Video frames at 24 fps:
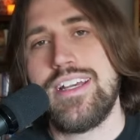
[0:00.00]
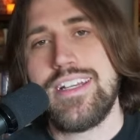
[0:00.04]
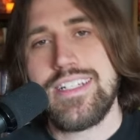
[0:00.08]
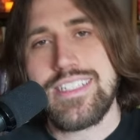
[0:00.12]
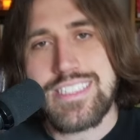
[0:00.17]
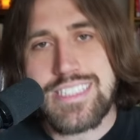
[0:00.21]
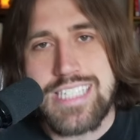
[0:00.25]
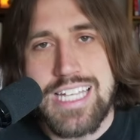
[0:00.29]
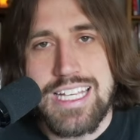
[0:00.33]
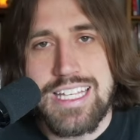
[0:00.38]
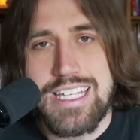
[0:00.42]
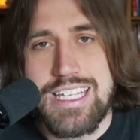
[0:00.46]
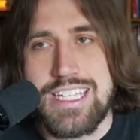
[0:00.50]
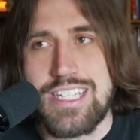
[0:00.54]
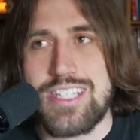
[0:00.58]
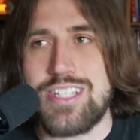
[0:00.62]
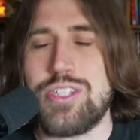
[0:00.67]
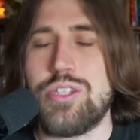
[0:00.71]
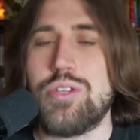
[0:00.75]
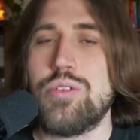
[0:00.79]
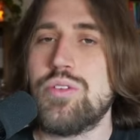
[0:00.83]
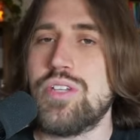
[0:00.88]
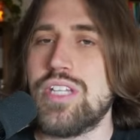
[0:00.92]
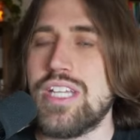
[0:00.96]
Second,
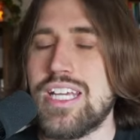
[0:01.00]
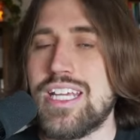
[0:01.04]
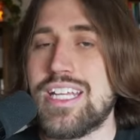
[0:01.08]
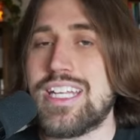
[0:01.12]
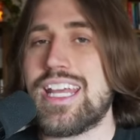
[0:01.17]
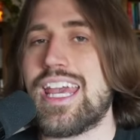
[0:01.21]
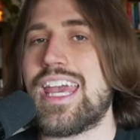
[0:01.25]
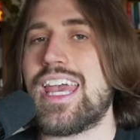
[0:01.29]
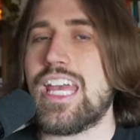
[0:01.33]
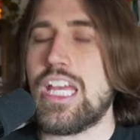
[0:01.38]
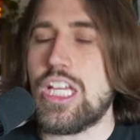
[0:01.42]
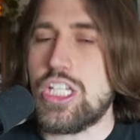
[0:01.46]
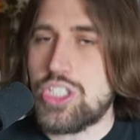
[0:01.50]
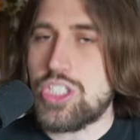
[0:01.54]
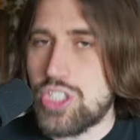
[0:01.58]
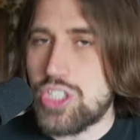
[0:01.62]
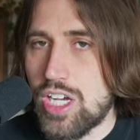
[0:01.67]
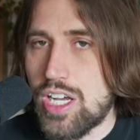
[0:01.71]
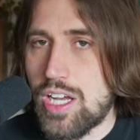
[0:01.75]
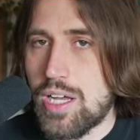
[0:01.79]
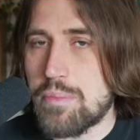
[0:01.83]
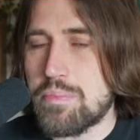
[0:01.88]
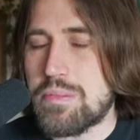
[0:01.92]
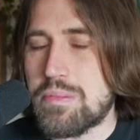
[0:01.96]
you need a
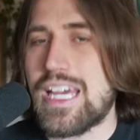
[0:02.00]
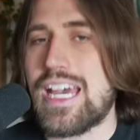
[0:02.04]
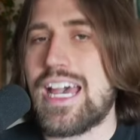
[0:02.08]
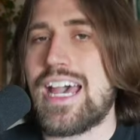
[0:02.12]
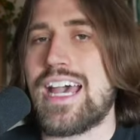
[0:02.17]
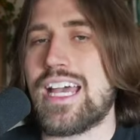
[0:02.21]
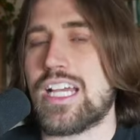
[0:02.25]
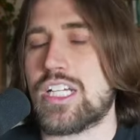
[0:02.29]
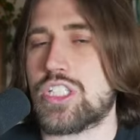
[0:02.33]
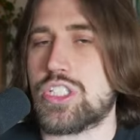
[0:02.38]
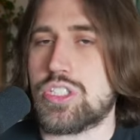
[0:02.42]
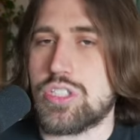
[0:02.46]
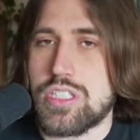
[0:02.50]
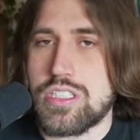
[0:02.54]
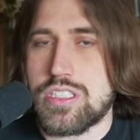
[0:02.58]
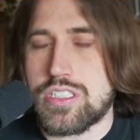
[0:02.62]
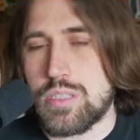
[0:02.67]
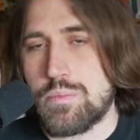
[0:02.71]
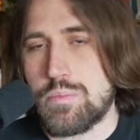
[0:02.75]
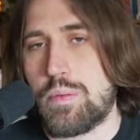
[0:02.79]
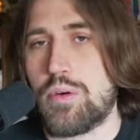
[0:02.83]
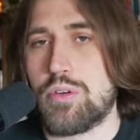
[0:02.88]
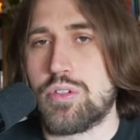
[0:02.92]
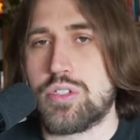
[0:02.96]
job that actually
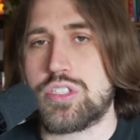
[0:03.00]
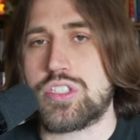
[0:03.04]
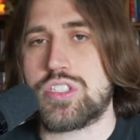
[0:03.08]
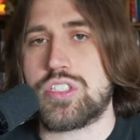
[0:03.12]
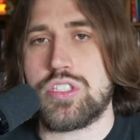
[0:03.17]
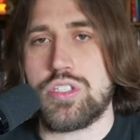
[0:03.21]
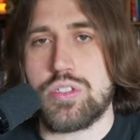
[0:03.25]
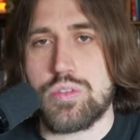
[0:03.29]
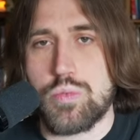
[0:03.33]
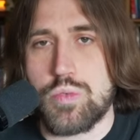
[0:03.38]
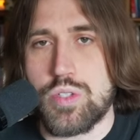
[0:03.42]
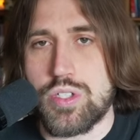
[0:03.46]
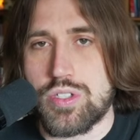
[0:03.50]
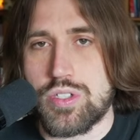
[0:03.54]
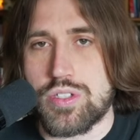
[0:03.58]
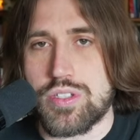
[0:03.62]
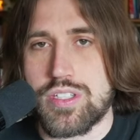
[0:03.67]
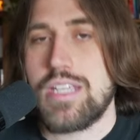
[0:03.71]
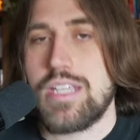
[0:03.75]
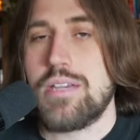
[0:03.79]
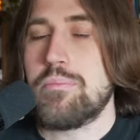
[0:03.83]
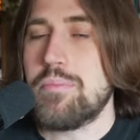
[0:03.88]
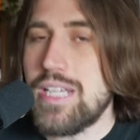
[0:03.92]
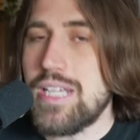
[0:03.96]
supports your work,
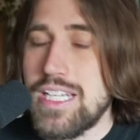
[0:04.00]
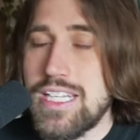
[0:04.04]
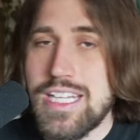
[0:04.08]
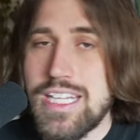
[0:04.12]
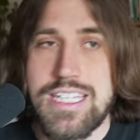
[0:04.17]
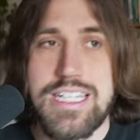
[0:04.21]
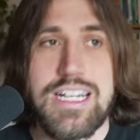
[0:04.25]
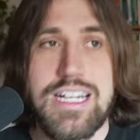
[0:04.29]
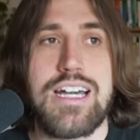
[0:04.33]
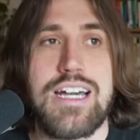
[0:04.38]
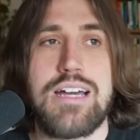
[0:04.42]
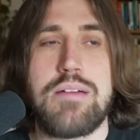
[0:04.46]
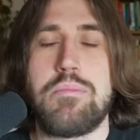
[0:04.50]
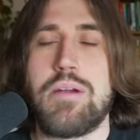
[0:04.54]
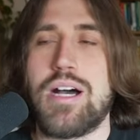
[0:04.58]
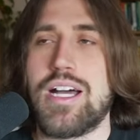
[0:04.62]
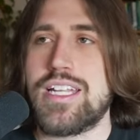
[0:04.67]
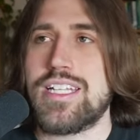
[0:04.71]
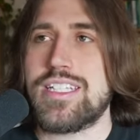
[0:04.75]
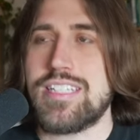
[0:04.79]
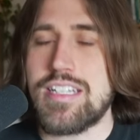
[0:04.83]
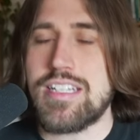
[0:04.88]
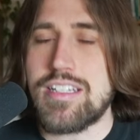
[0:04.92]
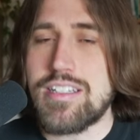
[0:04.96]
meaning not
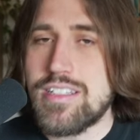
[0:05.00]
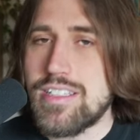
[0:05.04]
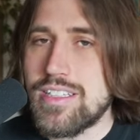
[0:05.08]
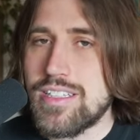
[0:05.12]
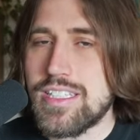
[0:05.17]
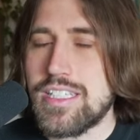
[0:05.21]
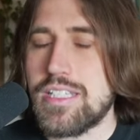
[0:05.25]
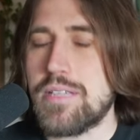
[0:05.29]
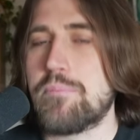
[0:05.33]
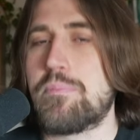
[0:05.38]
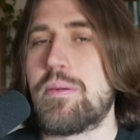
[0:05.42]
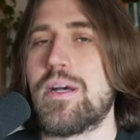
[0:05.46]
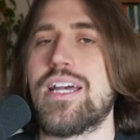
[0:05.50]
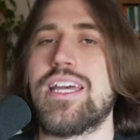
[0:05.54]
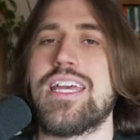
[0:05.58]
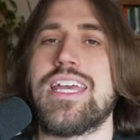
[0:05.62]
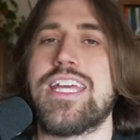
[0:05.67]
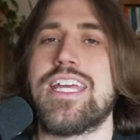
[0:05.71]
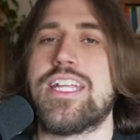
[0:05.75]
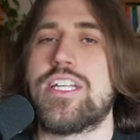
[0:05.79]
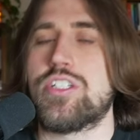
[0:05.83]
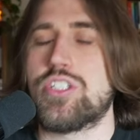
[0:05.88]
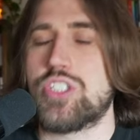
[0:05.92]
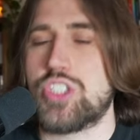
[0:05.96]
monetarily, but
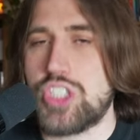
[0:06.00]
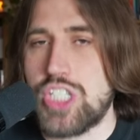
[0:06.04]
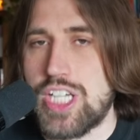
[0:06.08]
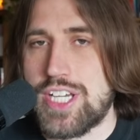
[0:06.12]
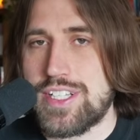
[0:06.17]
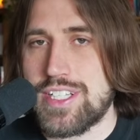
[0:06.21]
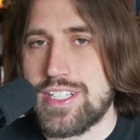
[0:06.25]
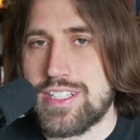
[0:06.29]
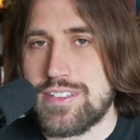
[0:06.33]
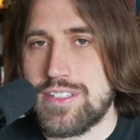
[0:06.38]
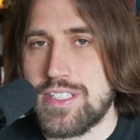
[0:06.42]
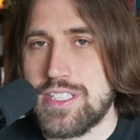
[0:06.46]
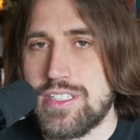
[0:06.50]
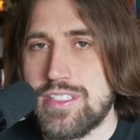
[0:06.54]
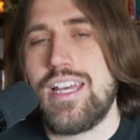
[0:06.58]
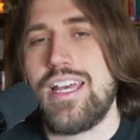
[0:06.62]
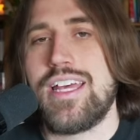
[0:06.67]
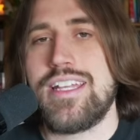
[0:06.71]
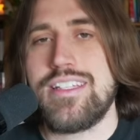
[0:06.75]
energetically.